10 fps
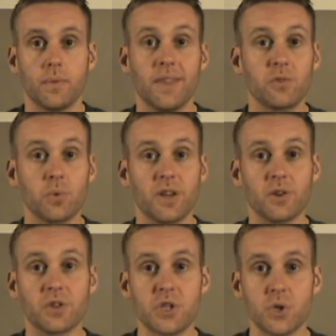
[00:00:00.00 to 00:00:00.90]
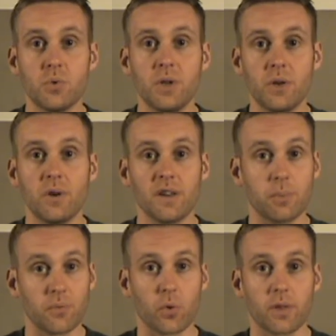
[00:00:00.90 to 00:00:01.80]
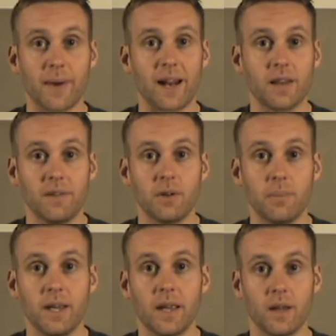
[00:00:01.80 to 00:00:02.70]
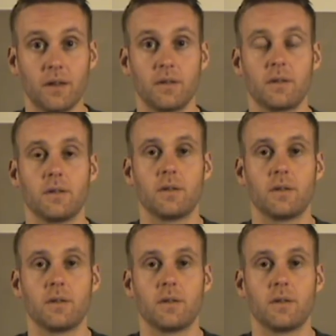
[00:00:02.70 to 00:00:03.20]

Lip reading: This will kill 2 units before the battle even begins.